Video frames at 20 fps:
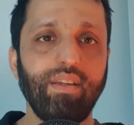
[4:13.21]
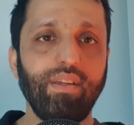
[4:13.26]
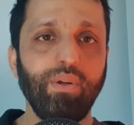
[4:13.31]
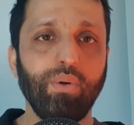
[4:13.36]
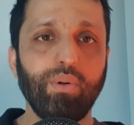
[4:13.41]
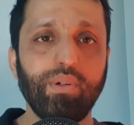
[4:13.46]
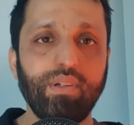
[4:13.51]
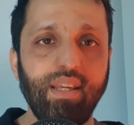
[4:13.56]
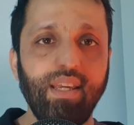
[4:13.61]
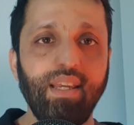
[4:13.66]

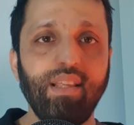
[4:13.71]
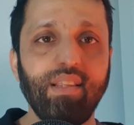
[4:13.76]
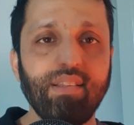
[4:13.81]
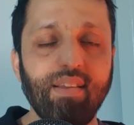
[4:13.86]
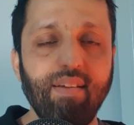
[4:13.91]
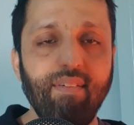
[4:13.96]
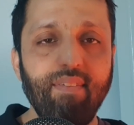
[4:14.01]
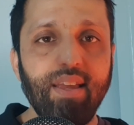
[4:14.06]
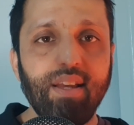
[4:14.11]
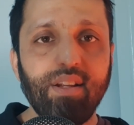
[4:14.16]
your deeds.
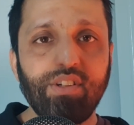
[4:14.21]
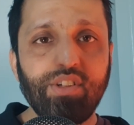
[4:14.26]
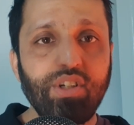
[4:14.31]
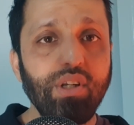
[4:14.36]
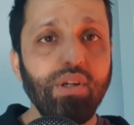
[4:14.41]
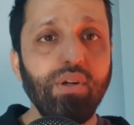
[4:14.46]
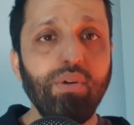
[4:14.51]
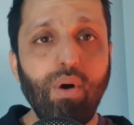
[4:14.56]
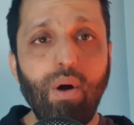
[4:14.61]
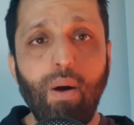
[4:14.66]

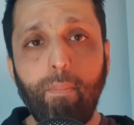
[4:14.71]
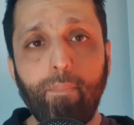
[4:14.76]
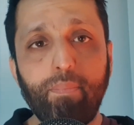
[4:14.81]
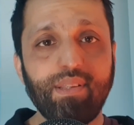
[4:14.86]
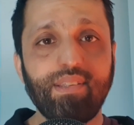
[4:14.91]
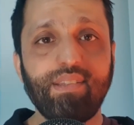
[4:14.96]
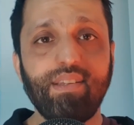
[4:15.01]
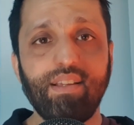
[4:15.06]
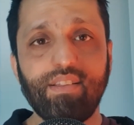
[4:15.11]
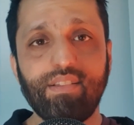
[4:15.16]
Two
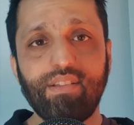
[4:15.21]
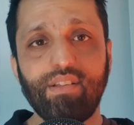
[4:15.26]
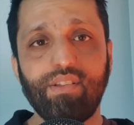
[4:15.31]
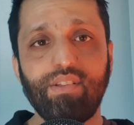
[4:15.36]
opposites. So